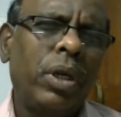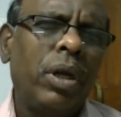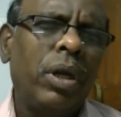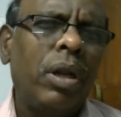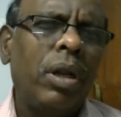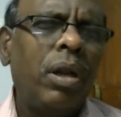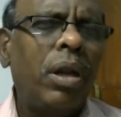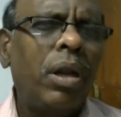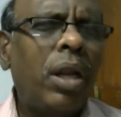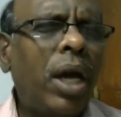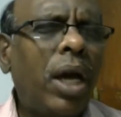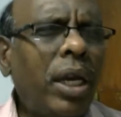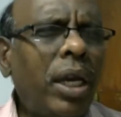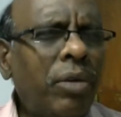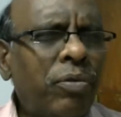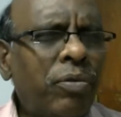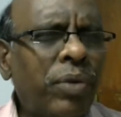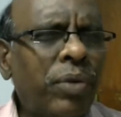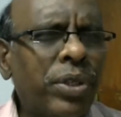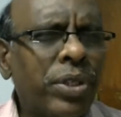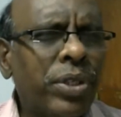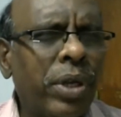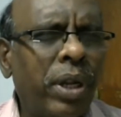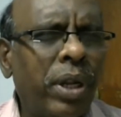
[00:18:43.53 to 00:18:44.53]
Life
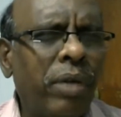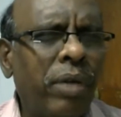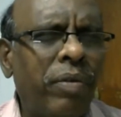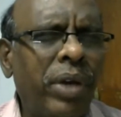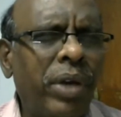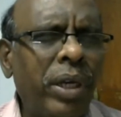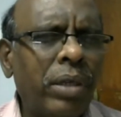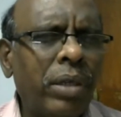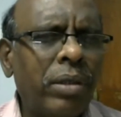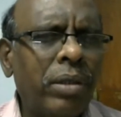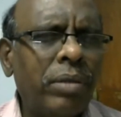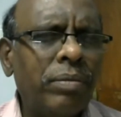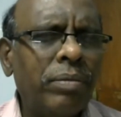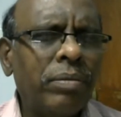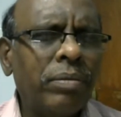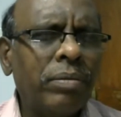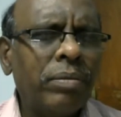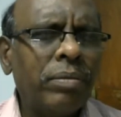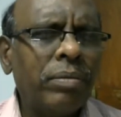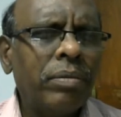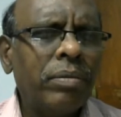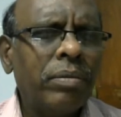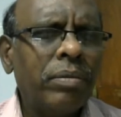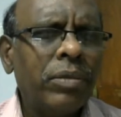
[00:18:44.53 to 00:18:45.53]
is living,
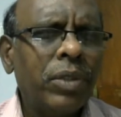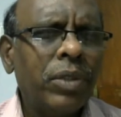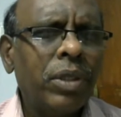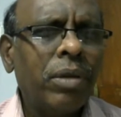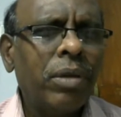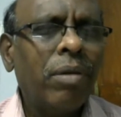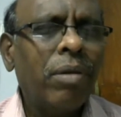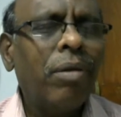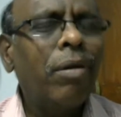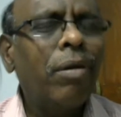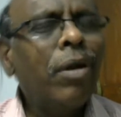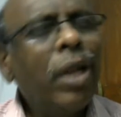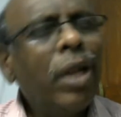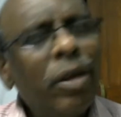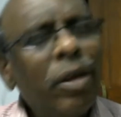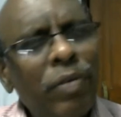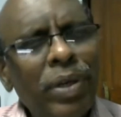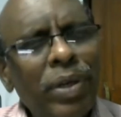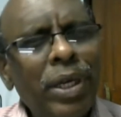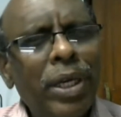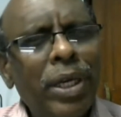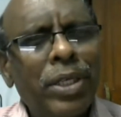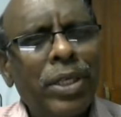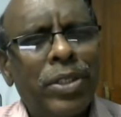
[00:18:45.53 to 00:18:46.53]

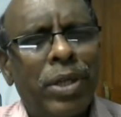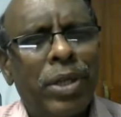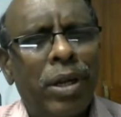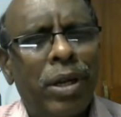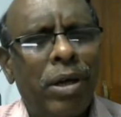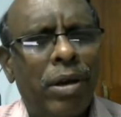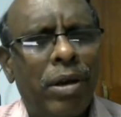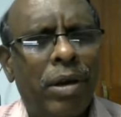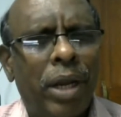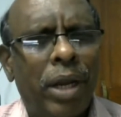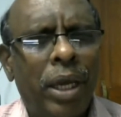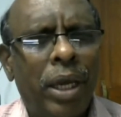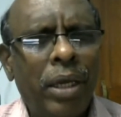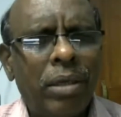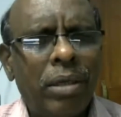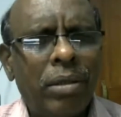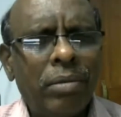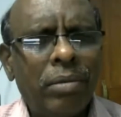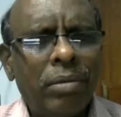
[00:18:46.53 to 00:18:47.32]
living is learning.